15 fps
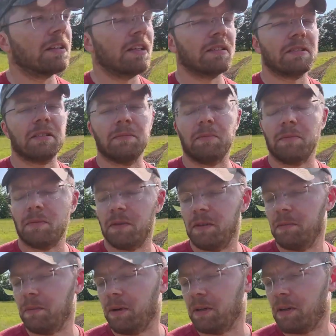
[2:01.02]
that's
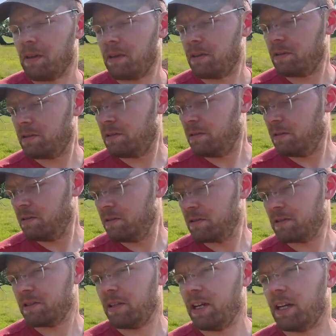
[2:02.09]
the month,
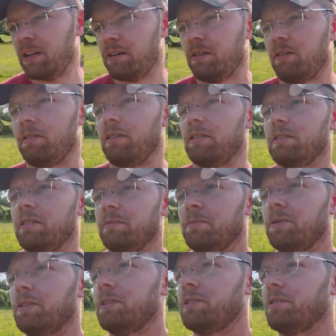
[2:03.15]
July or August. I'm
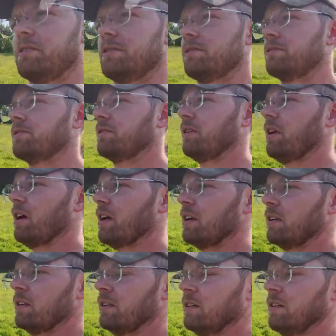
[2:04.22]
pretty sure it's July.
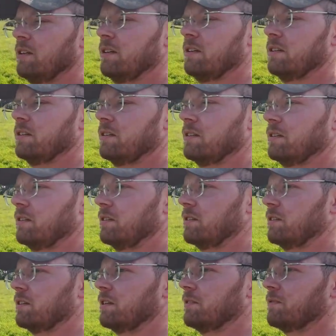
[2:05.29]

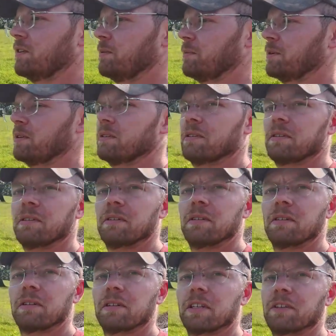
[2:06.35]
Give them a
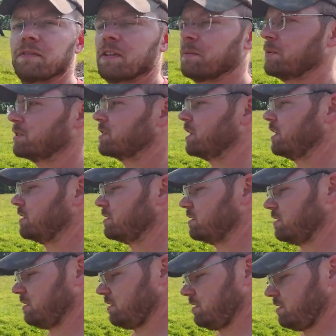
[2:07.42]
chance
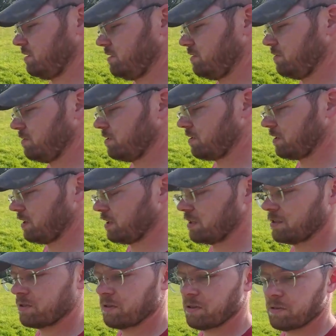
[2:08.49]
to do their
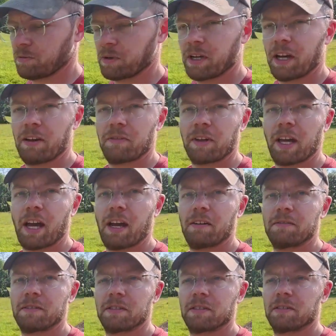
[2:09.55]
thing so that we have
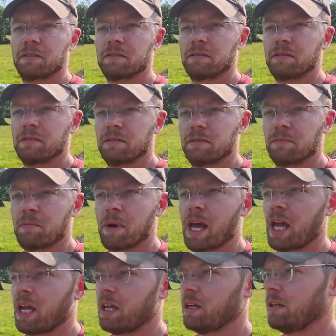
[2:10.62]
calves in
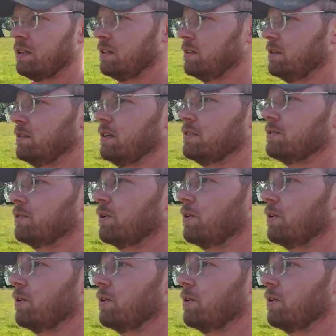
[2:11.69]
May. That's our